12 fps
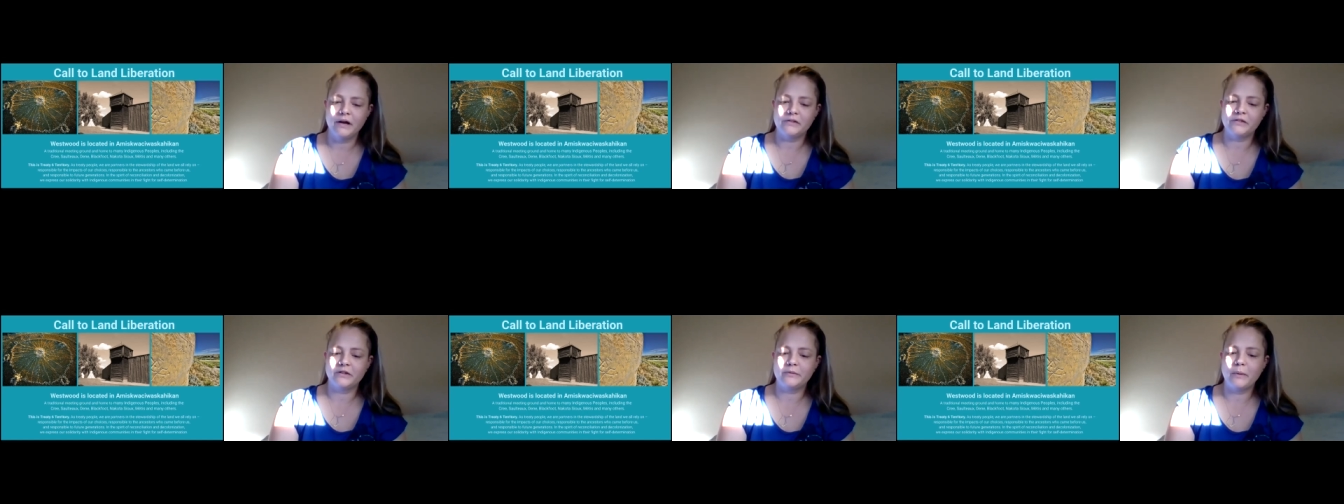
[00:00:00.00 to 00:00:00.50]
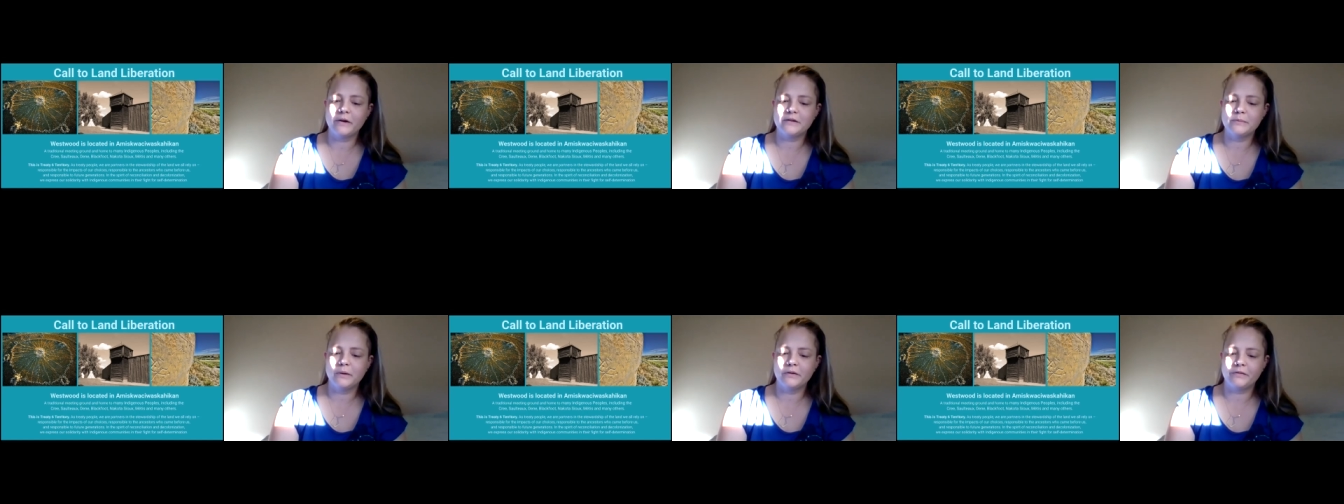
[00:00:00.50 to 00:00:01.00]

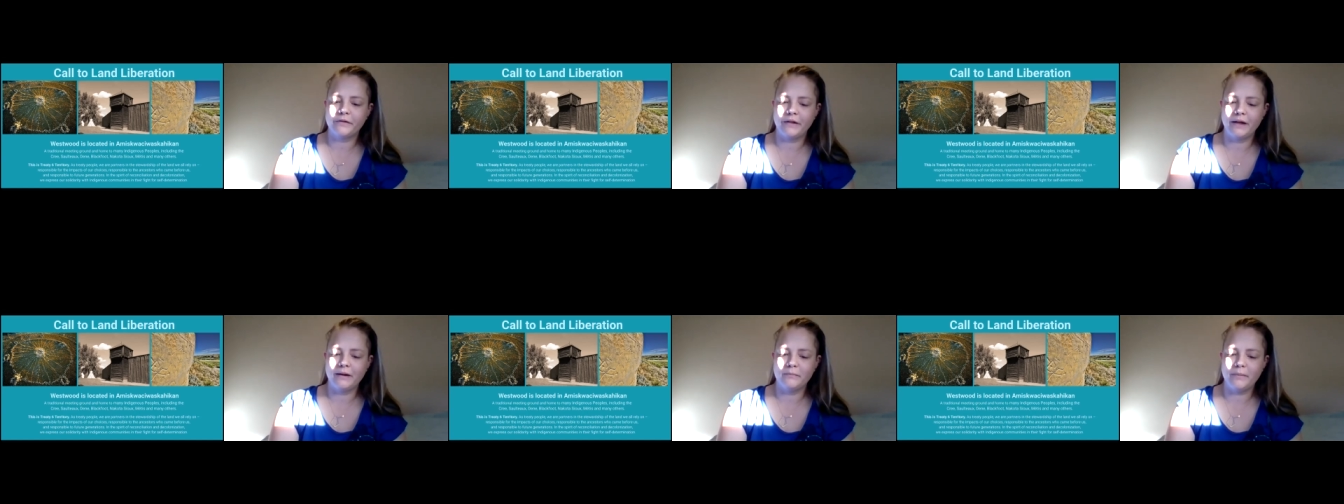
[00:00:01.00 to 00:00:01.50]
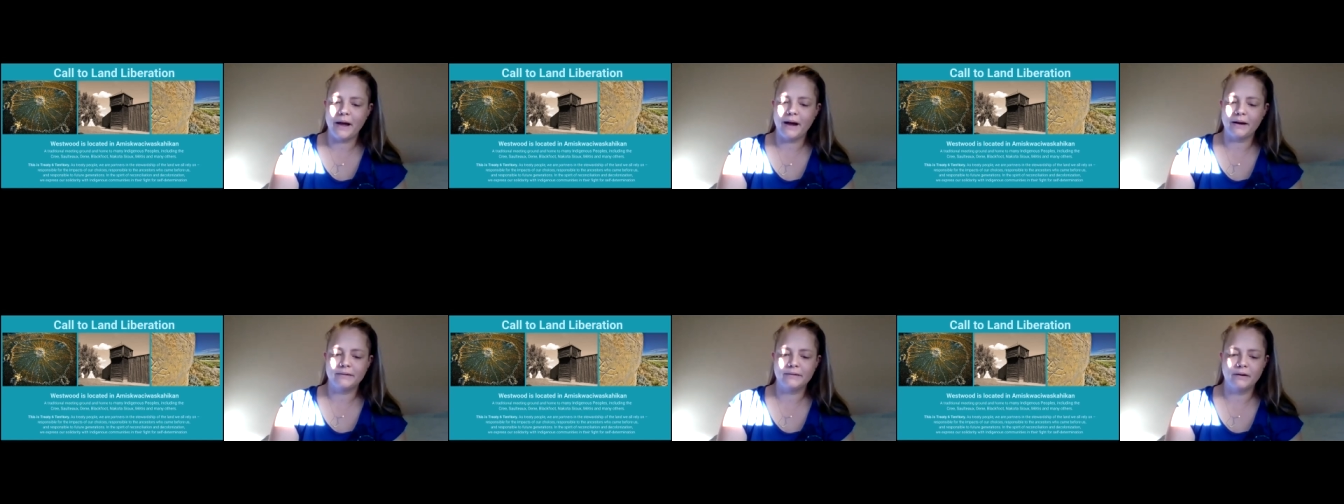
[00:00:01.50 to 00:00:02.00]
responsible for the
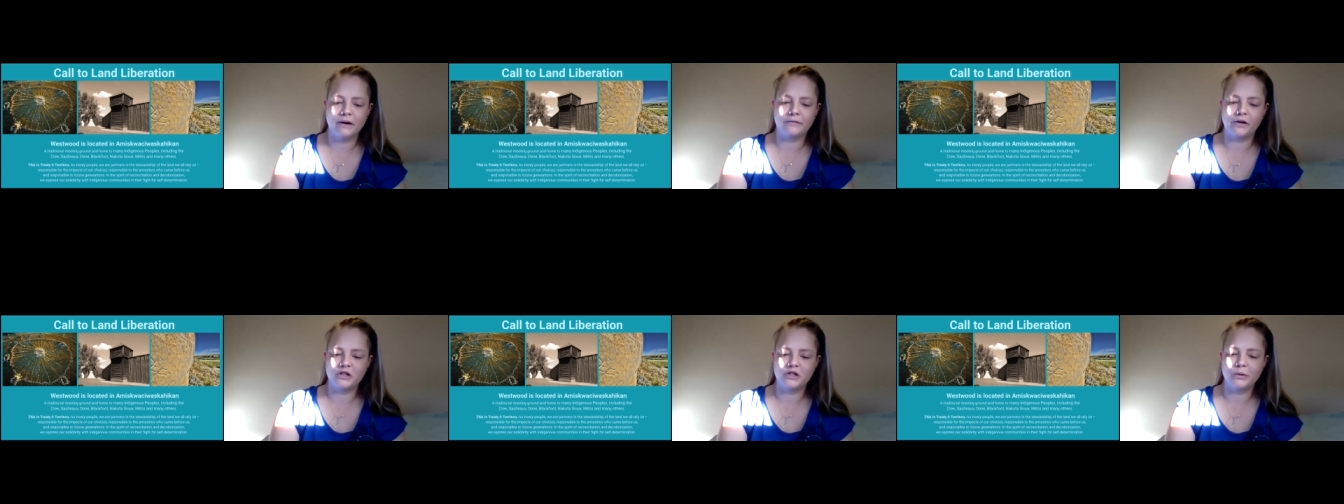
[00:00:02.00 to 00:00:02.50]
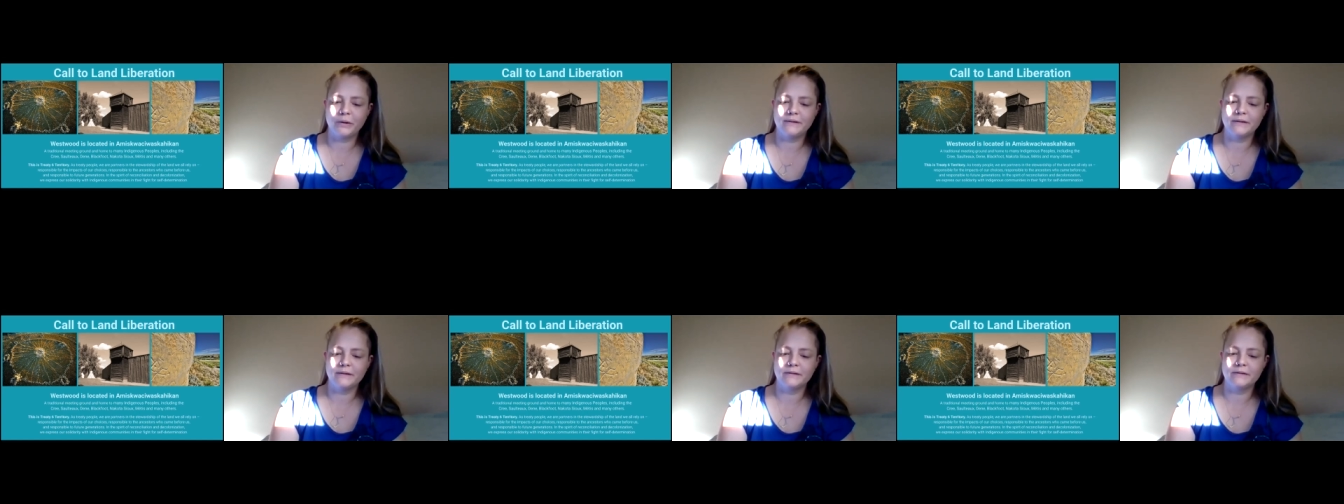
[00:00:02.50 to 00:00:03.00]
impacts of our
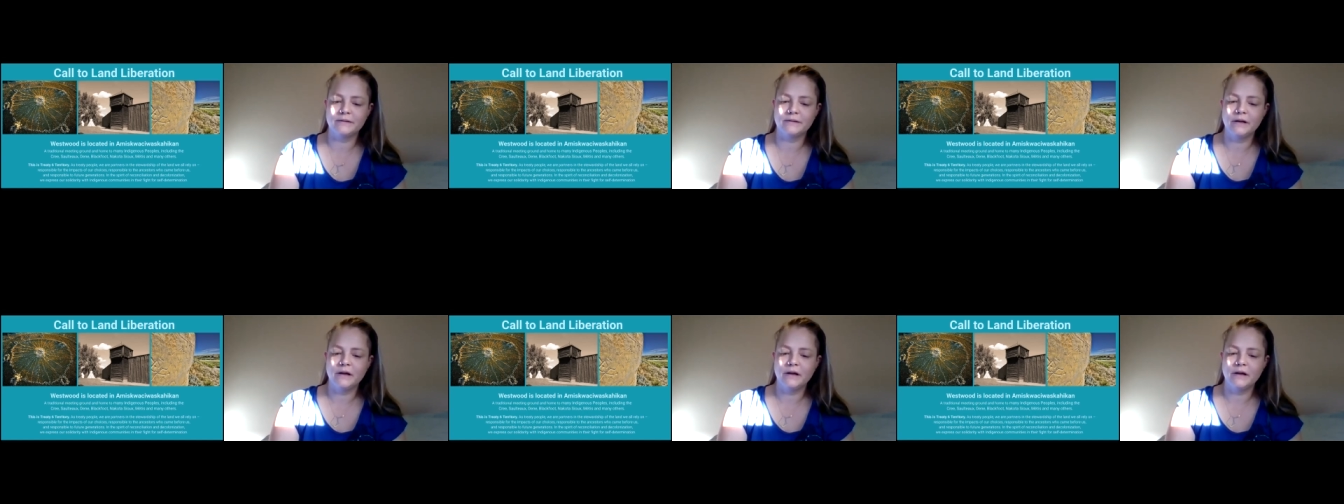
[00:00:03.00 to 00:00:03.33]
choices,